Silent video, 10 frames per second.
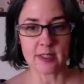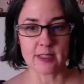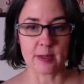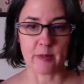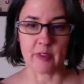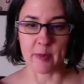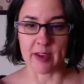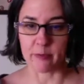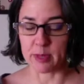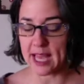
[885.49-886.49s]
some of them
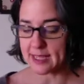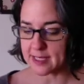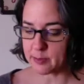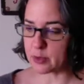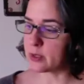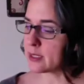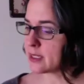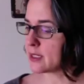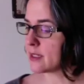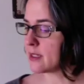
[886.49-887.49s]
have black
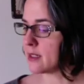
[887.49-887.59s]
zippers,